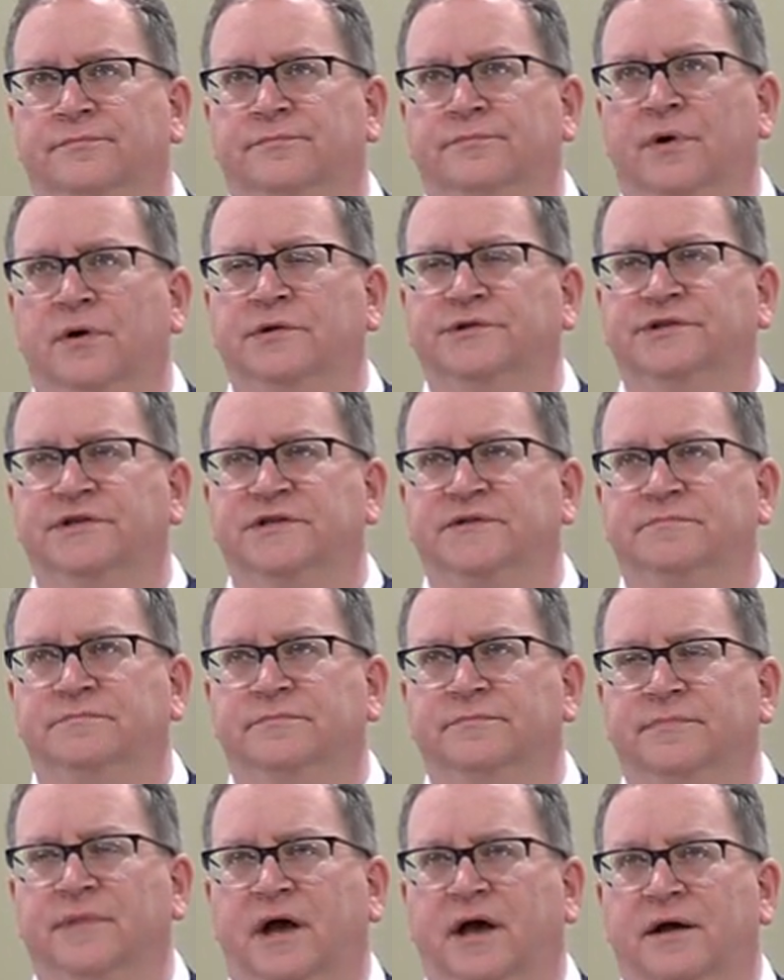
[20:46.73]
Moses
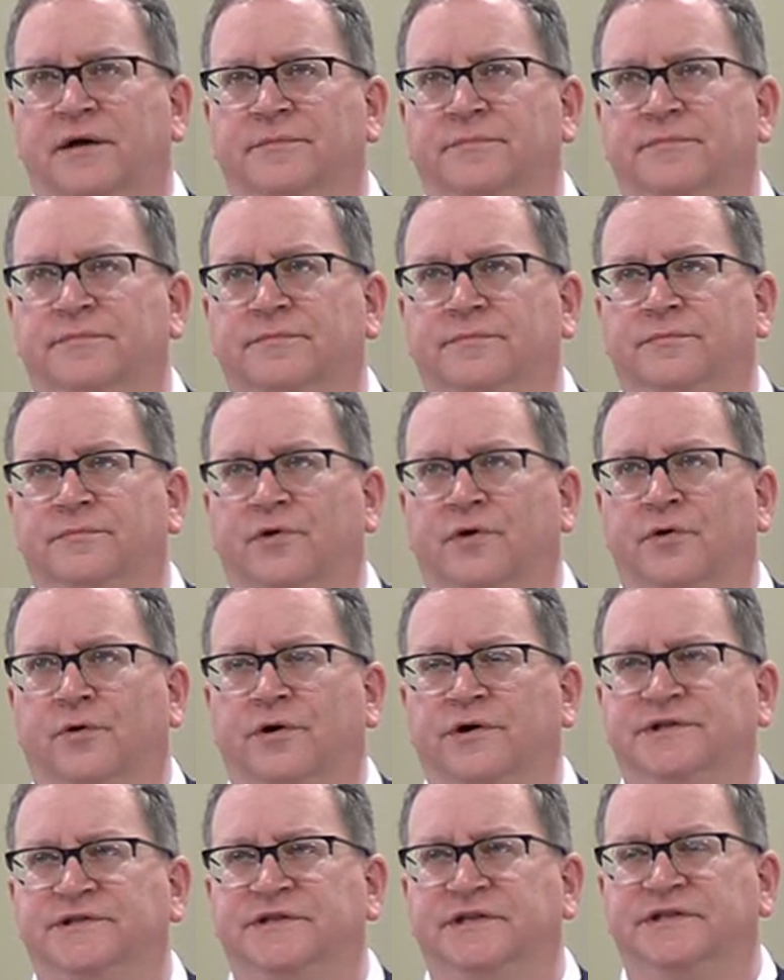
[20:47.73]

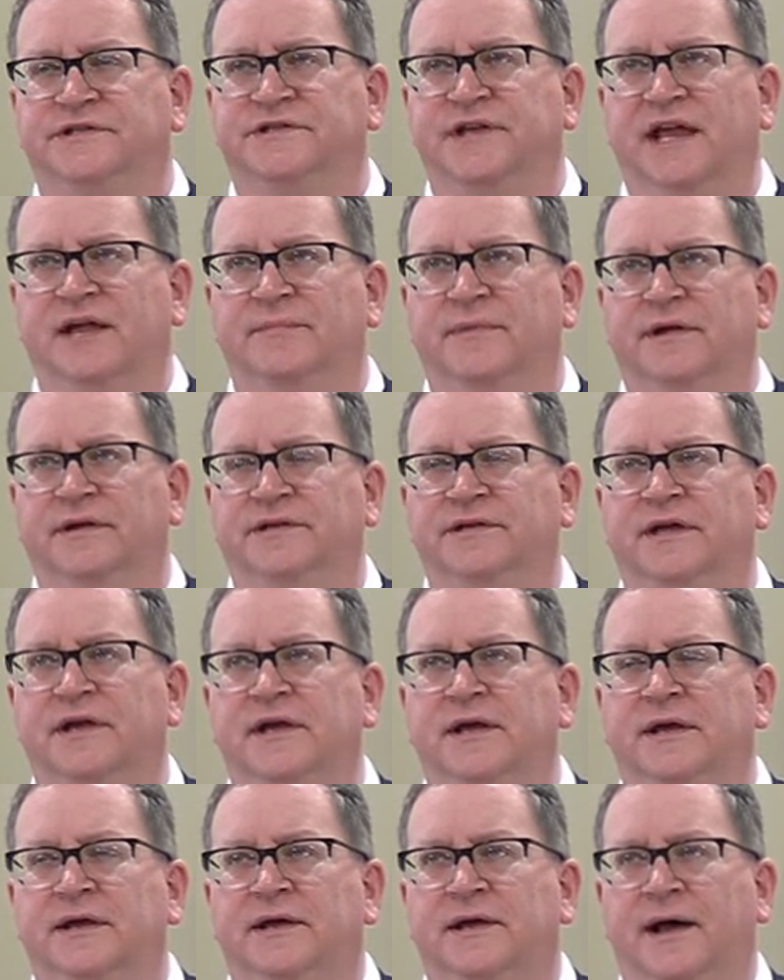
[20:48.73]
records the statement
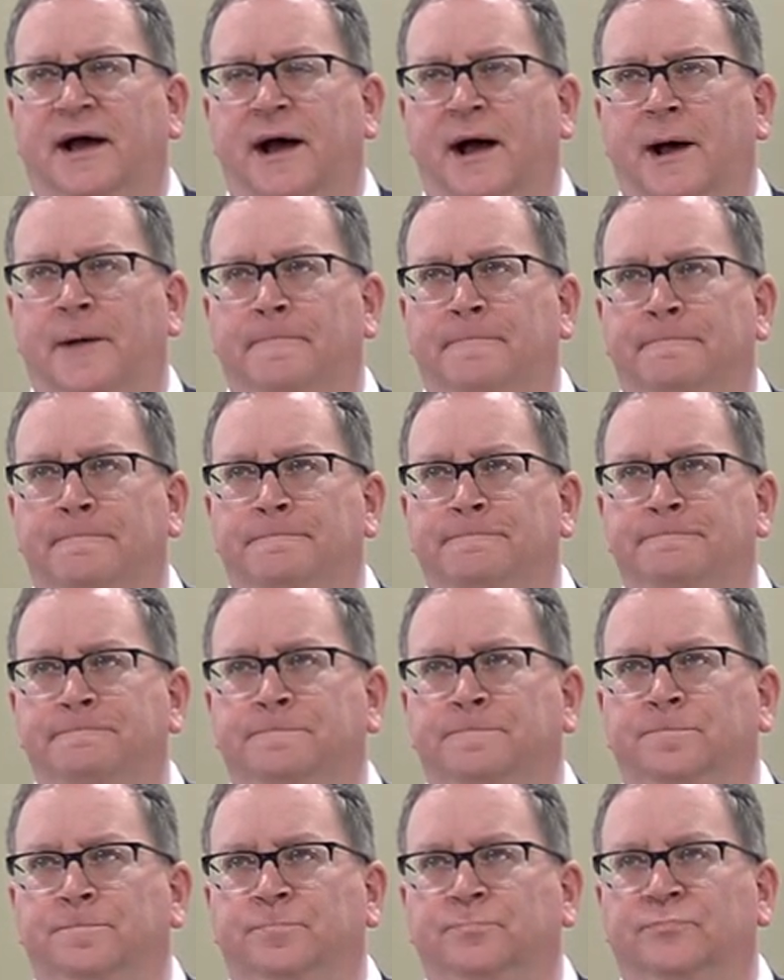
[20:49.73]
of
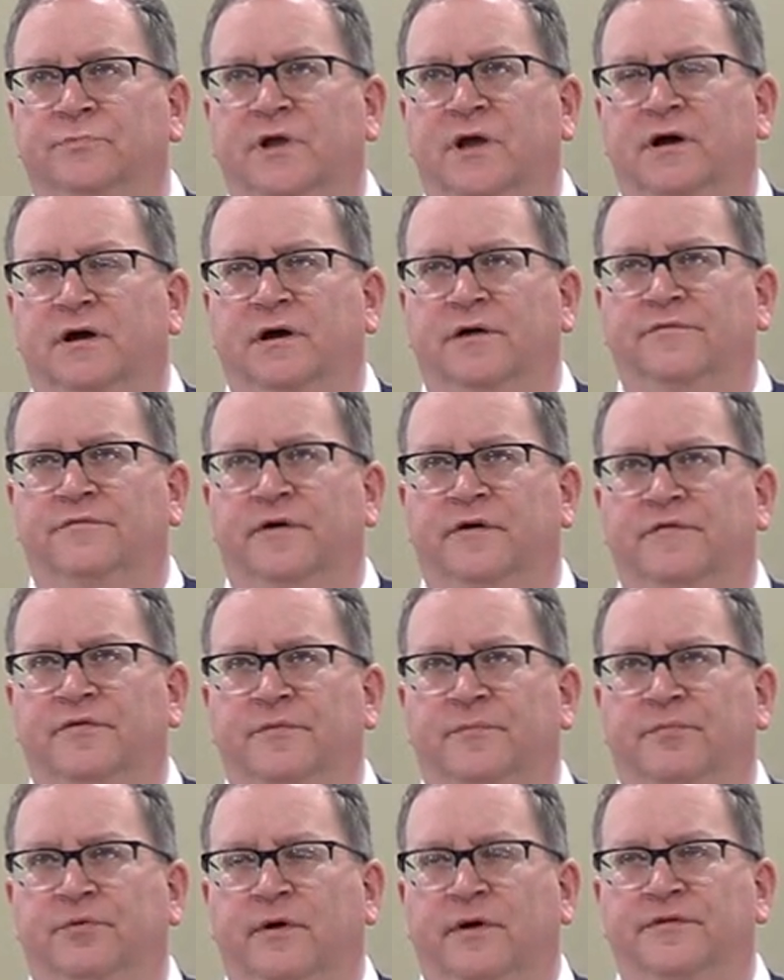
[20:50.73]

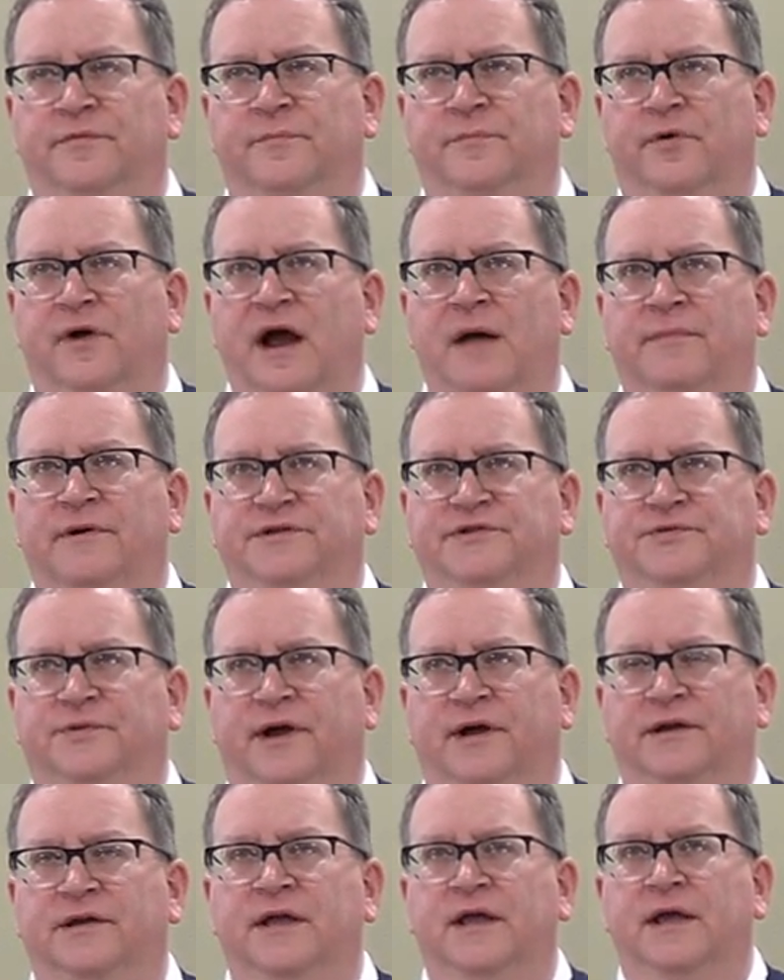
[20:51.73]
the promise,
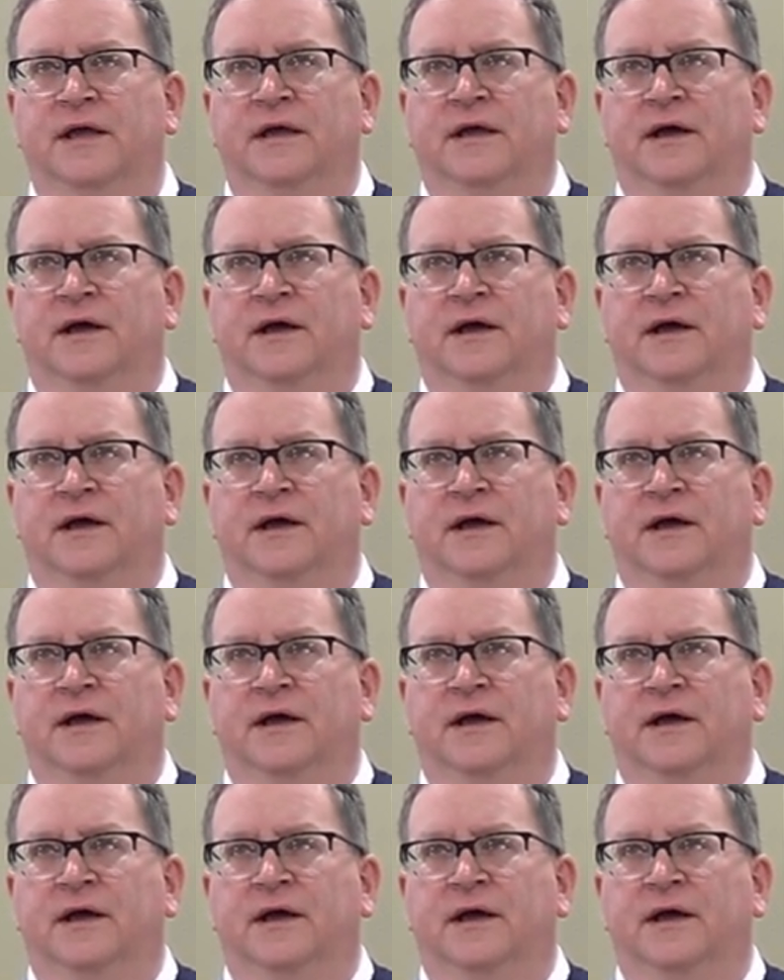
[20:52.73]
right?